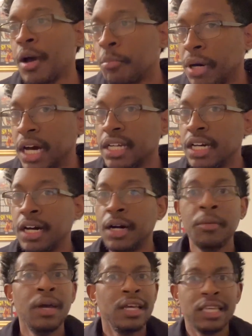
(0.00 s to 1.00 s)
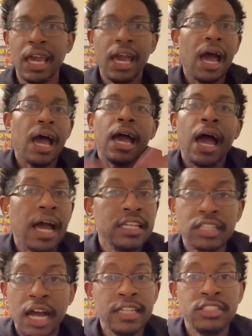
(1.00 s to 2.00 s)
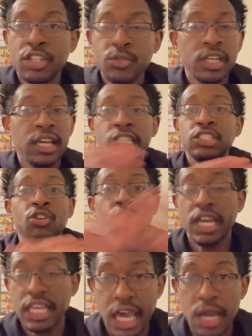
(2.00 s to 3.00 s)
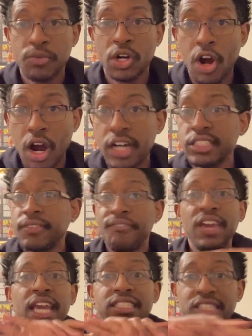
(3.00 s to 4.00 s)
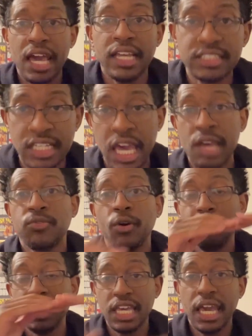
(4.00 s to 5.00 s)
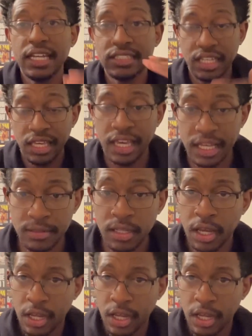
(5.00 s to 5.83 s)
But, I still think it's a great game regardless. Fantastic game from beginning to end.